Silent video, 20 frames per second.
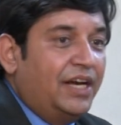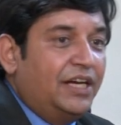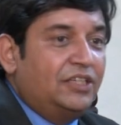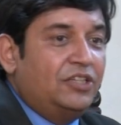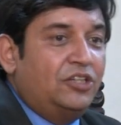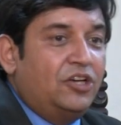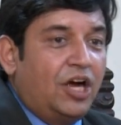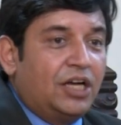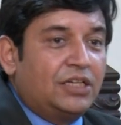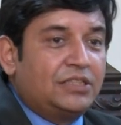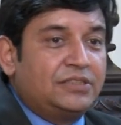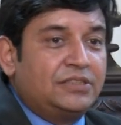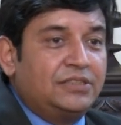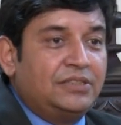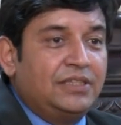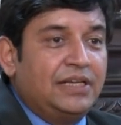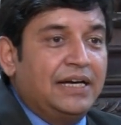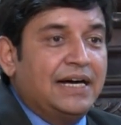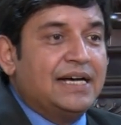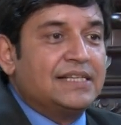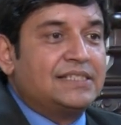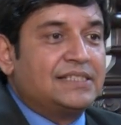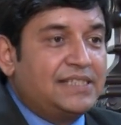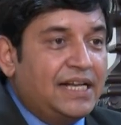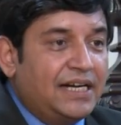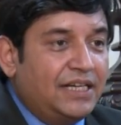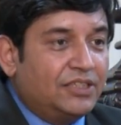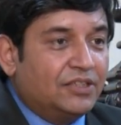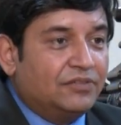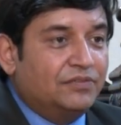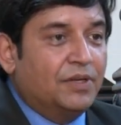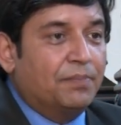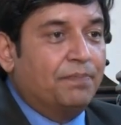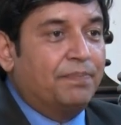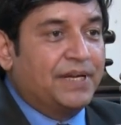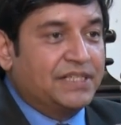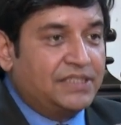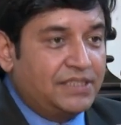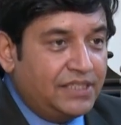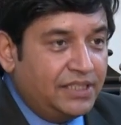it got assent of the
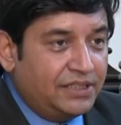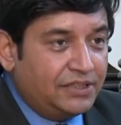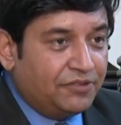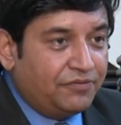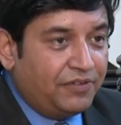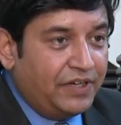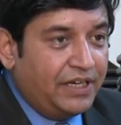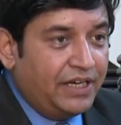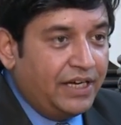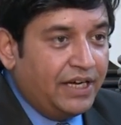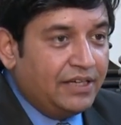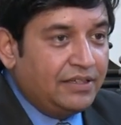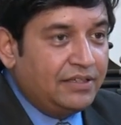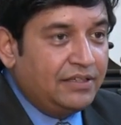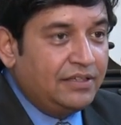President of India.